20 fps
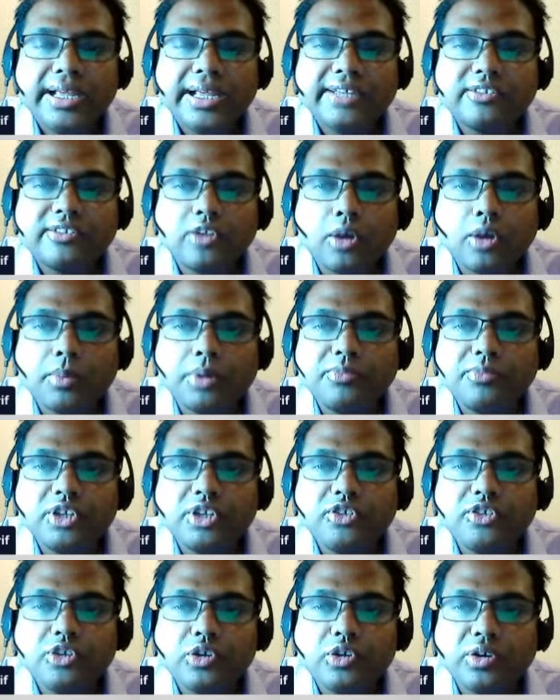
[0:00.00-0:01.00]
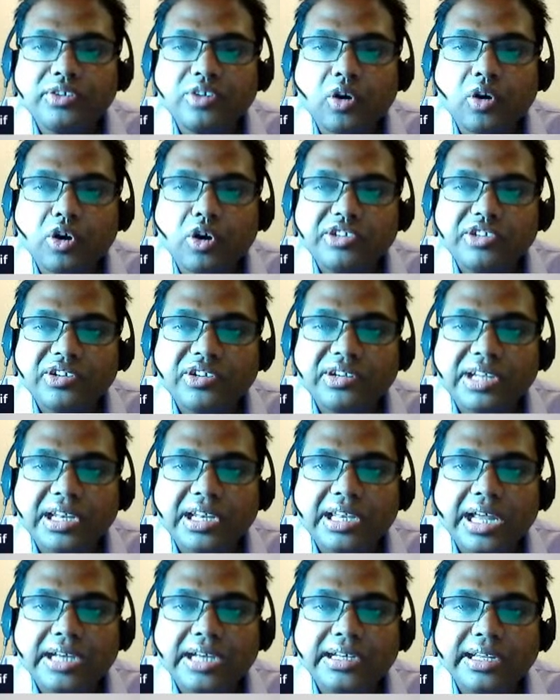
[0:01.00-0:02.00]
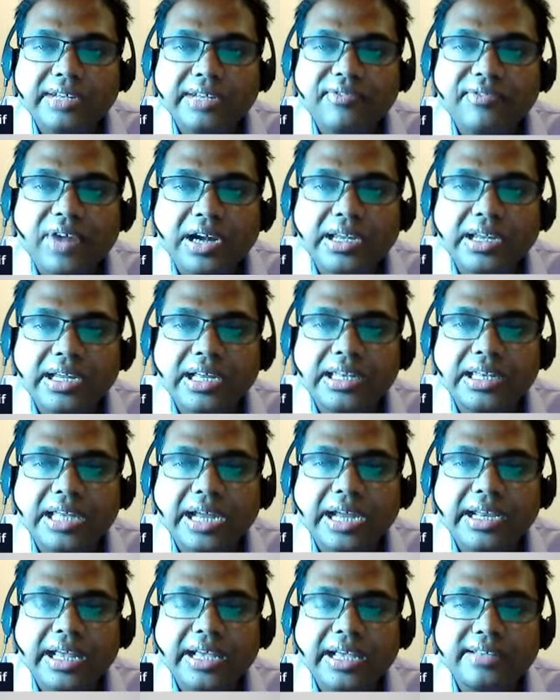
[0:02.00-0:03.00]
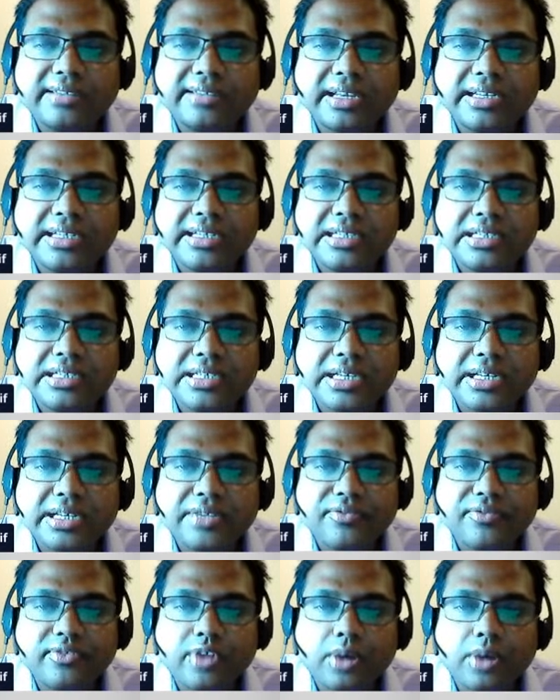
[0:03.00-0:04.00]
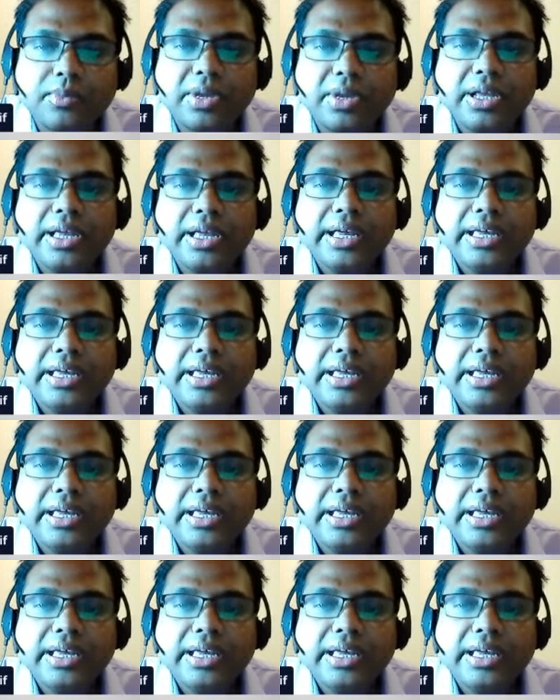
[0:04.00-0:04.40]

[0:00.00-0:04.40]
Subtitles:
A slope of the zero is a horizontal line. A vertical line has an initiative slope.